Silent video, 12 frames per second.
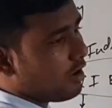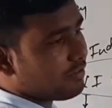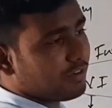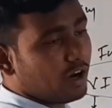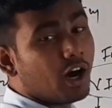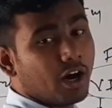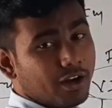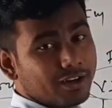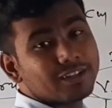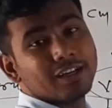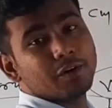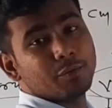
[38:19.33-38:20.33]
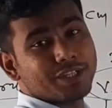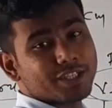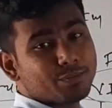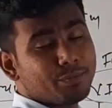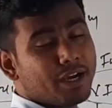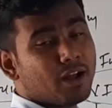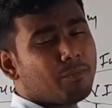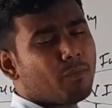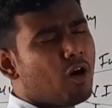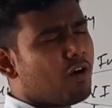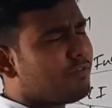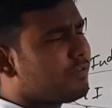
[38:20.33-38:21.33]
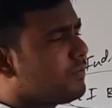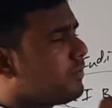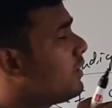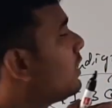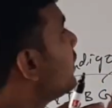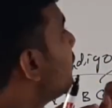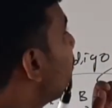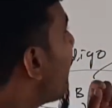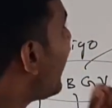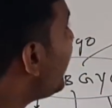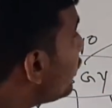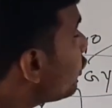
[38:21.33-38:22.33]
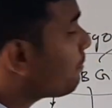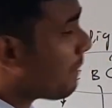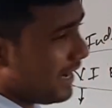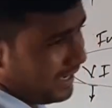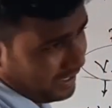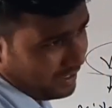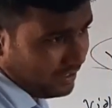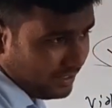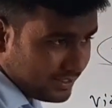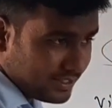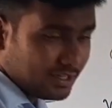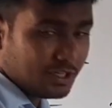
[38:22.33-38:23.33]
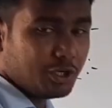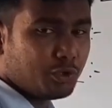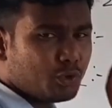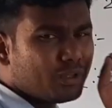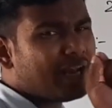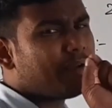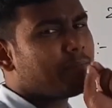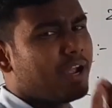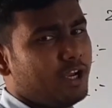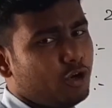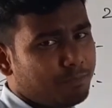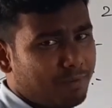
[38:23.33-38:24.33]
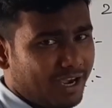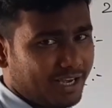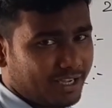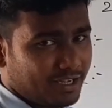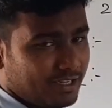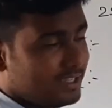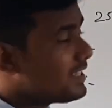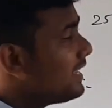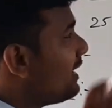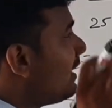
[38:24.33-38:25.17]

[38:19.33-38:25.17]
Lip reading: of Earth, which is made up of minute particles, due to that minute particles,